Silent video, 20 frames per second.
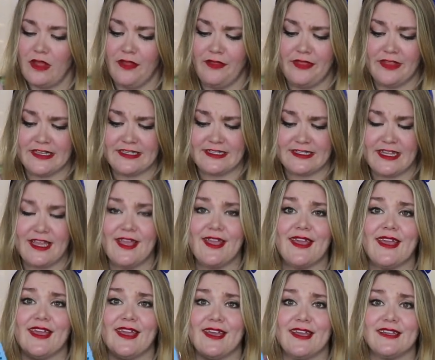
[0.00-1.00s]
This
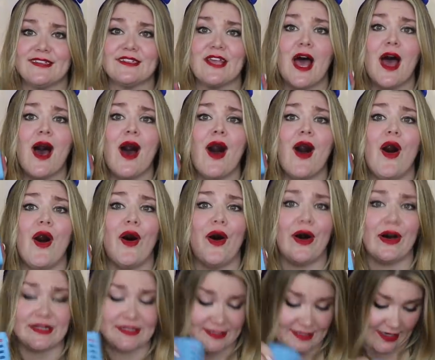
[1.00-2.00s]
thing is
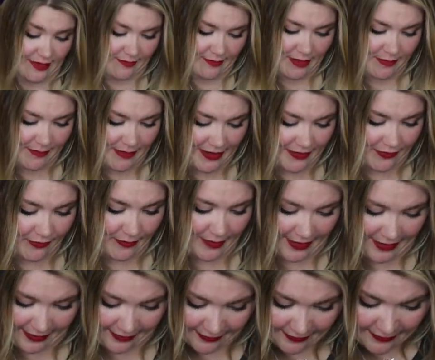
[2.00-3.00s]
awesome, by the
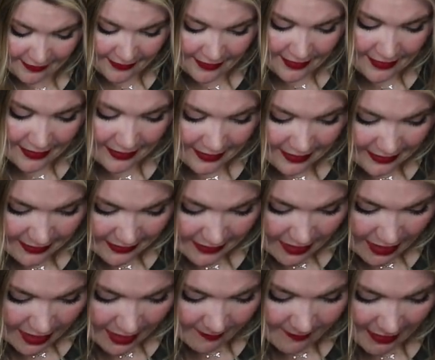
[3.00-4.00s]
way. It,
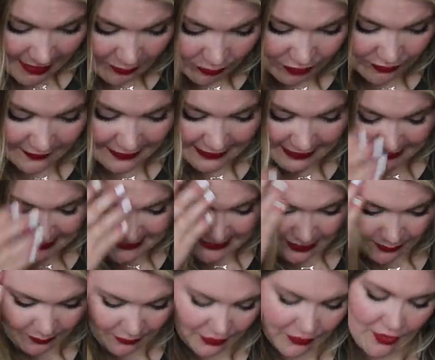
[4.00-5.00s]
um, I will link it
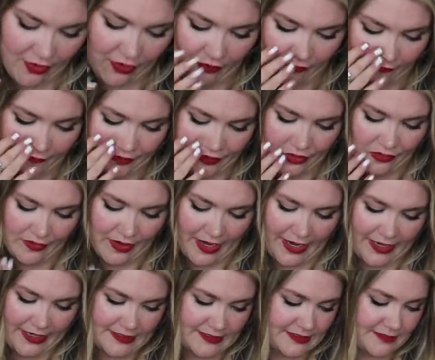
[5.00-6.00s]
down below for you
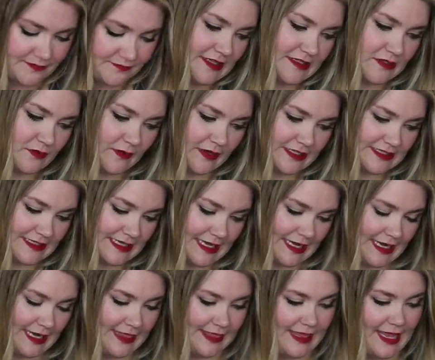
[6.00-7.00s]
guys. That's what's
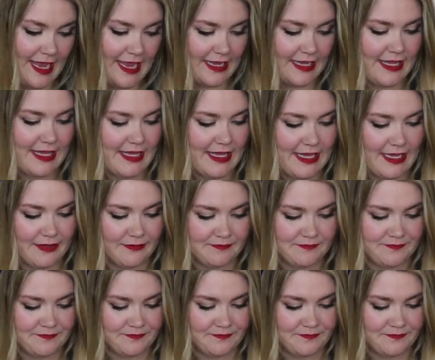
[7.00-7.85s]
in that kit.